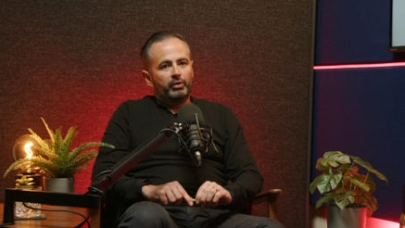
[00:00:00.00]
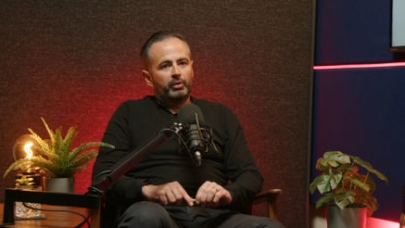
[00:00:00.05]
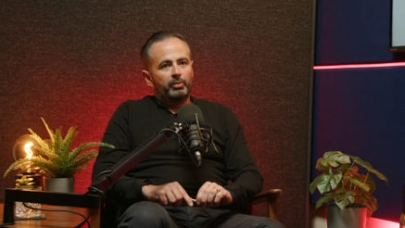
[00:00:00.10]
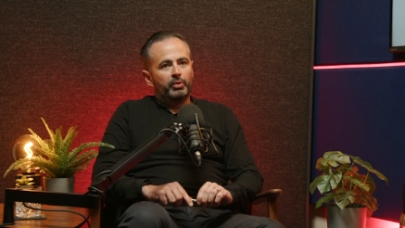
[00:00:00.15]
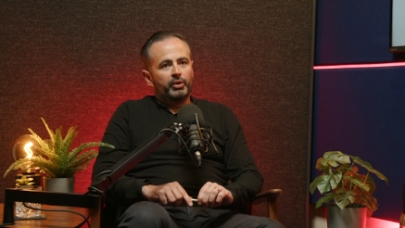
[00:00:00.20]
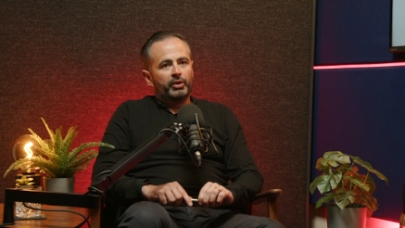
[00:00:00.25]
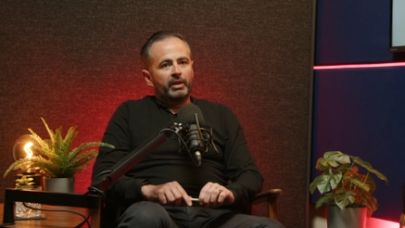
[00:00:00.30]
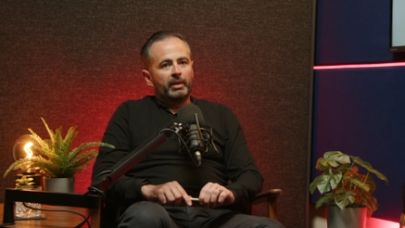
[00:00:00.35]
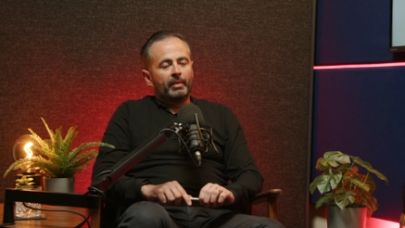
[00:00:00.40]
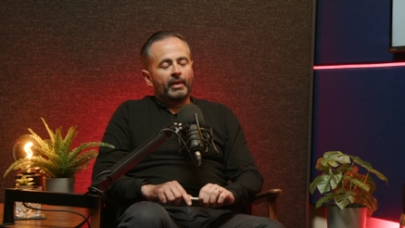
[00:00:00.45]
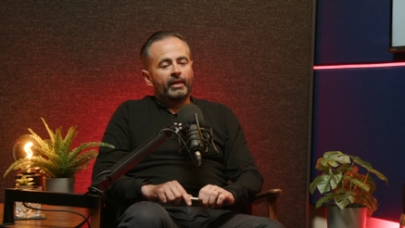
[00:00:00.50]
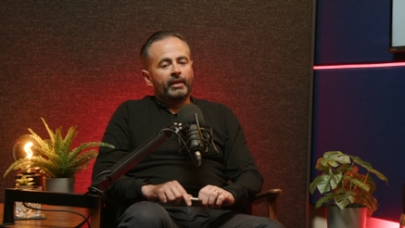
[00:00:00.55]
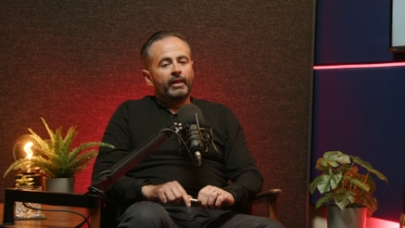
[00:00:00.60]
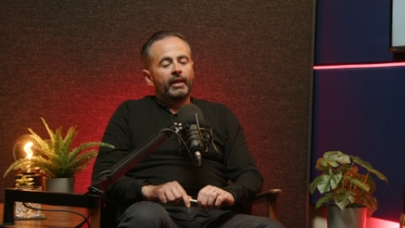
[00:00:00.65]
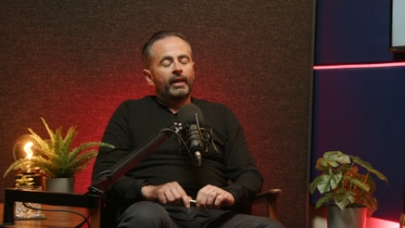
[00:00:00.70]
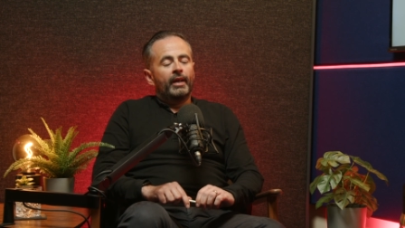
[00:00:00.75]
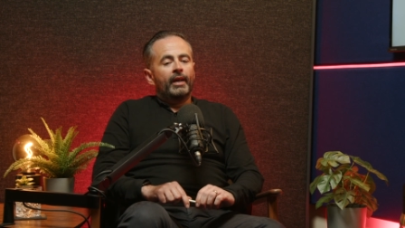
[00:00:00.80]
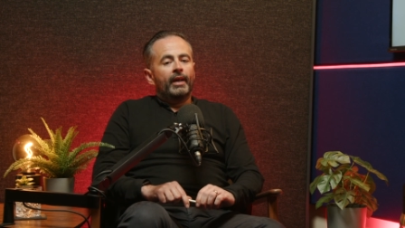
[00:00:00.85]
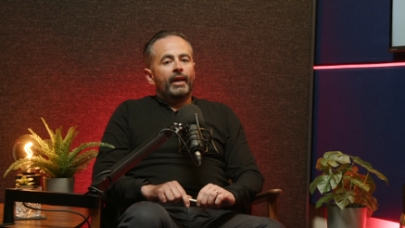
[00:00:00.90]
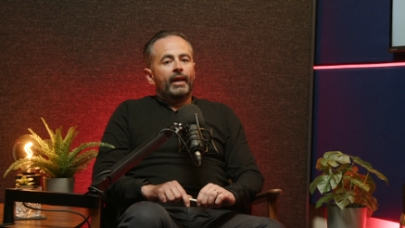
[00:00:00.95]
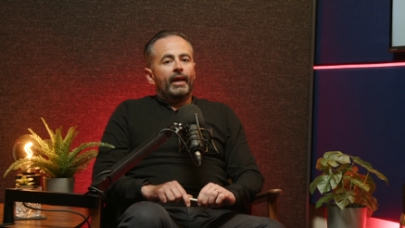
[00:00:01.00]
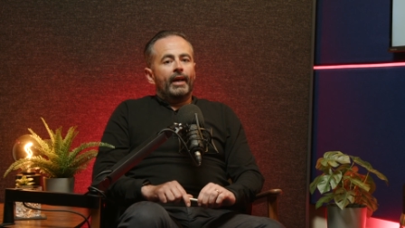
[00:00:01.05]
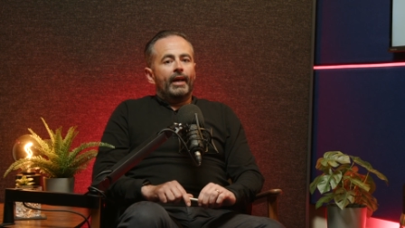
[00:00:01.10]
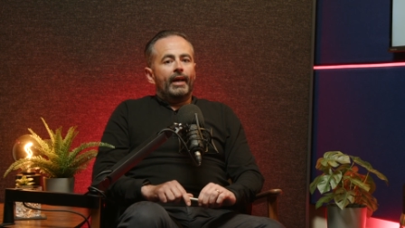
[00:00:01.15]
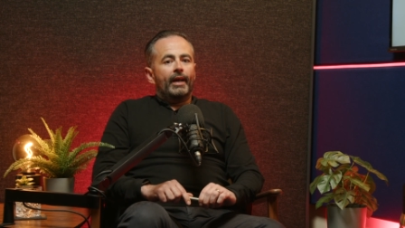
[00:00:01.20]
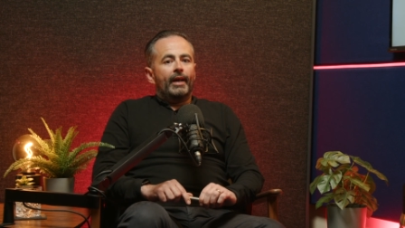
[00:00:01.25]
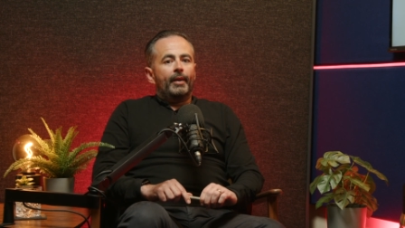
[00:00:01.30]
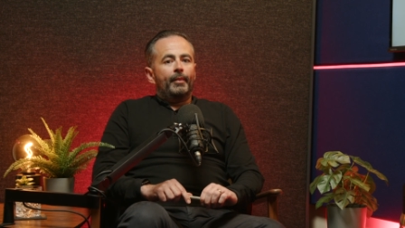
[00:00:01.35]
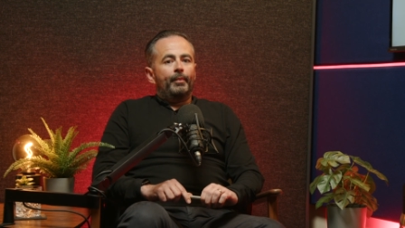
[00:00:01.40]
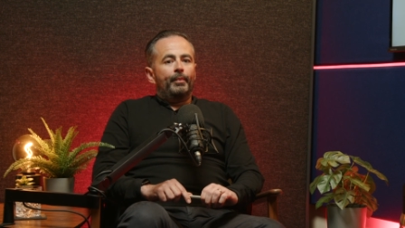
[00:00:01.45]
to put it in the bin.
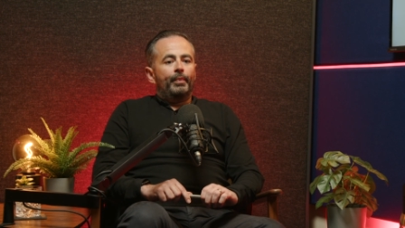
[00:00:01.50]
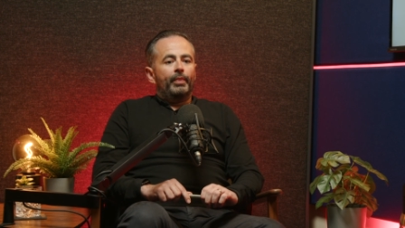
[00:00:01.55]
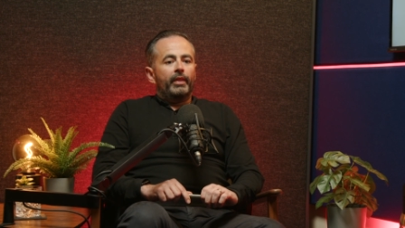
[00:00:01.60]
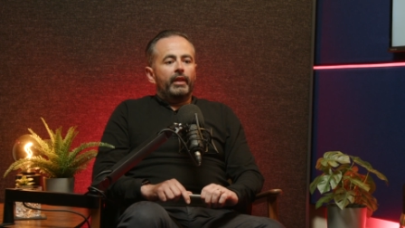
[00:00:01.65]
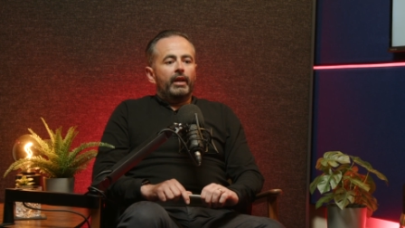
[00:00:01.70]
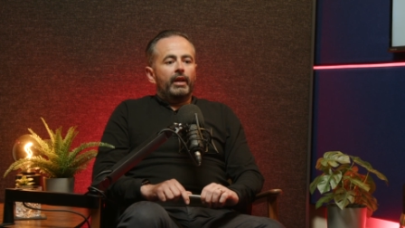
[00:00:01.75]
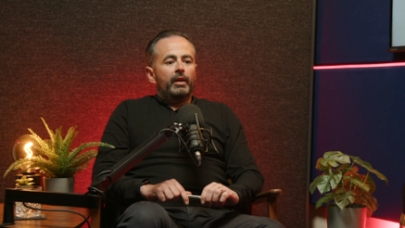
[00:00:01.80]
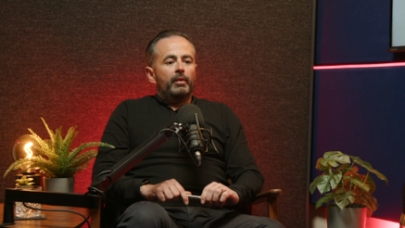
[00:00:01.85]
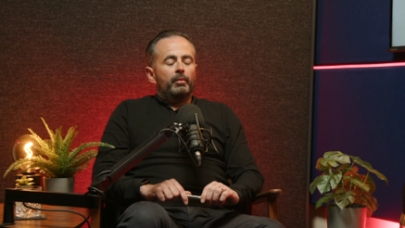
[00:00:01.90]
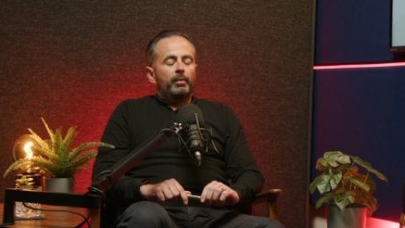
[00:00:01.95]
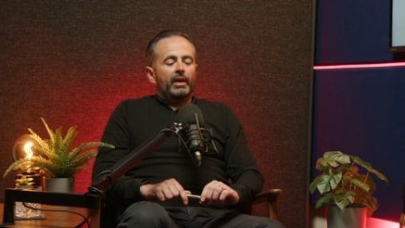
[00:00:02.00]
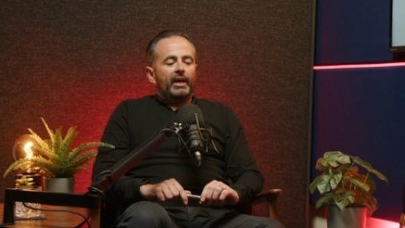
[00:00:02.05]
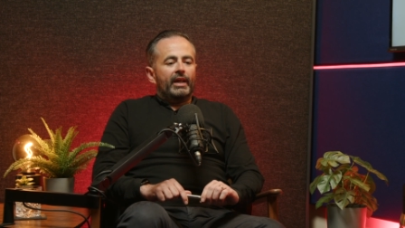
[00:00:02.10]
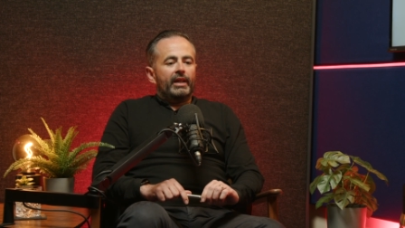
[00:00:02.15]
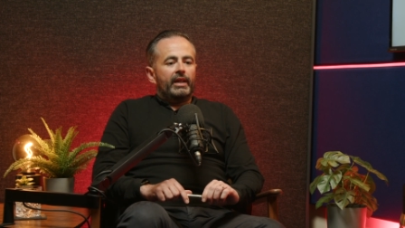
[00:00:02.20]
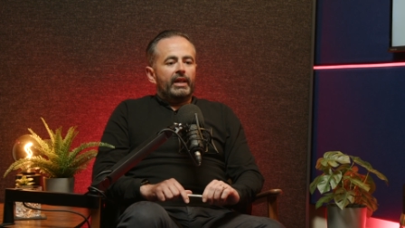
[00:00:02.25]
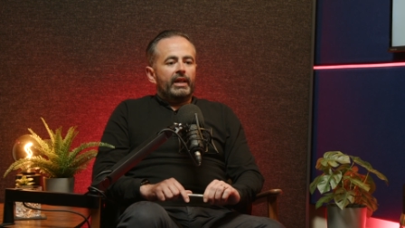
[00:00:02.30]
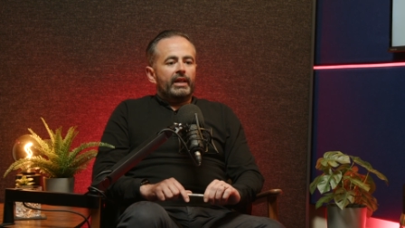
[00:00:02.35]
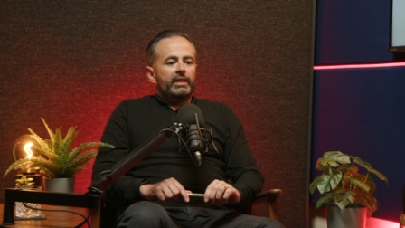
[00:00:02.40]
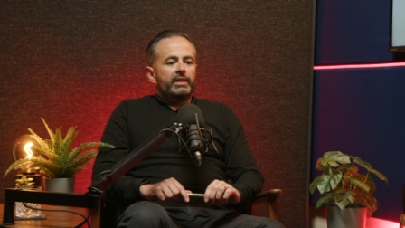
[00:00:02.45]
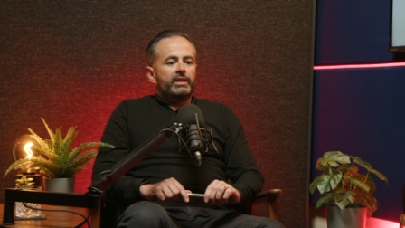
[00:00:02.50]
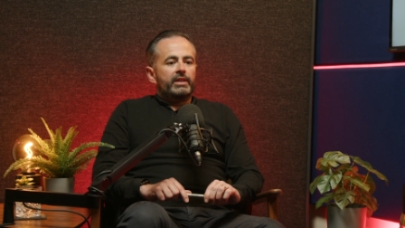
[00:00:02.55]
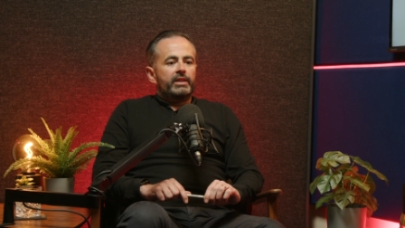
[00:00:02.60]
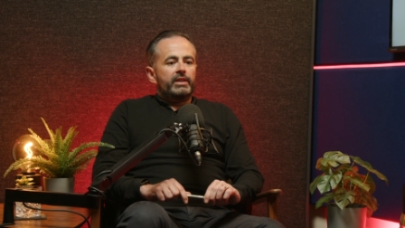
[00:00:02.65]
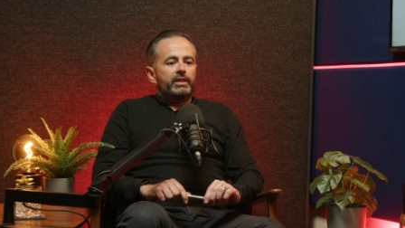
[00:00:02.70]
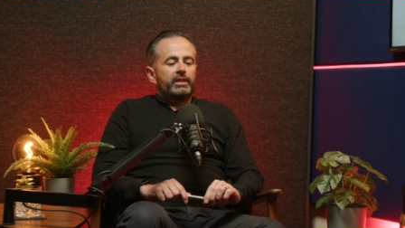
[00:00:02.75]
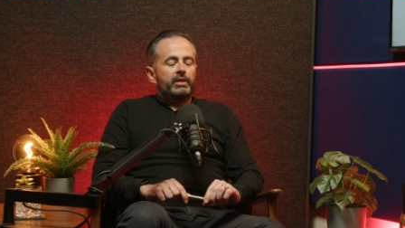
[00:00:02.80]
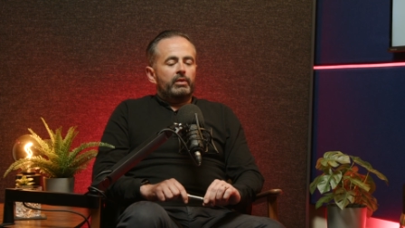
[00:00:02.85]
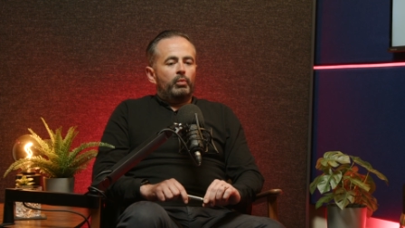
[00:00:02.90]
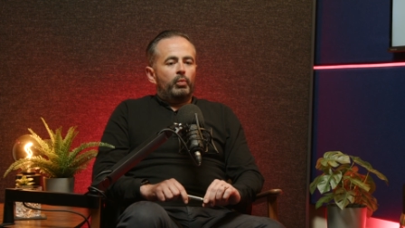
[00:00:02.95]
But I
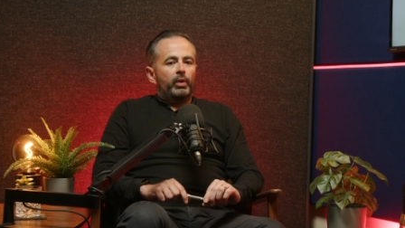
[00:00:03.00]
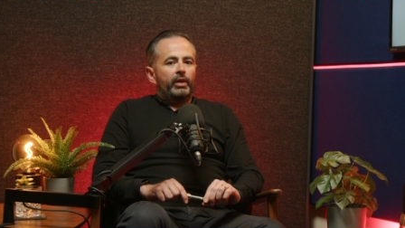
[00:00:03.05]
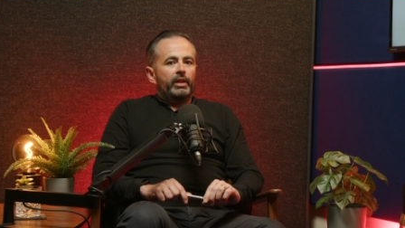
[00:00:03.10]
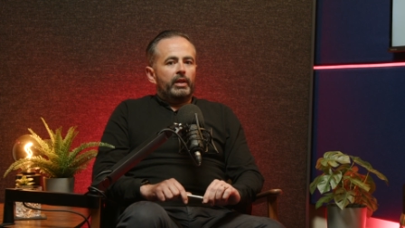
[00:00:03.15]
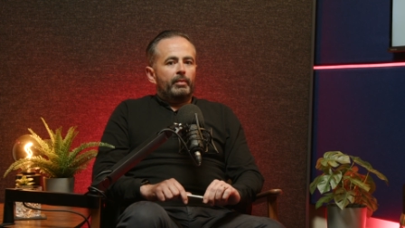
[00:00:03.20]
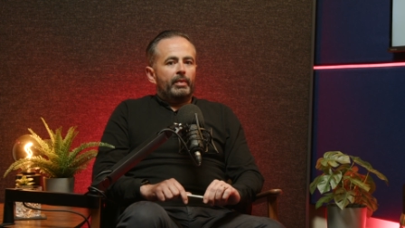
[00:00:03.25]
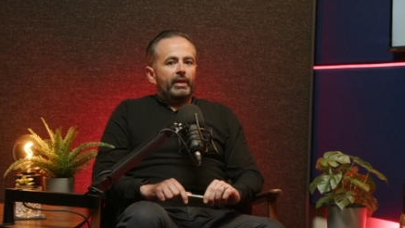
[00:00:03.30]
guess one of the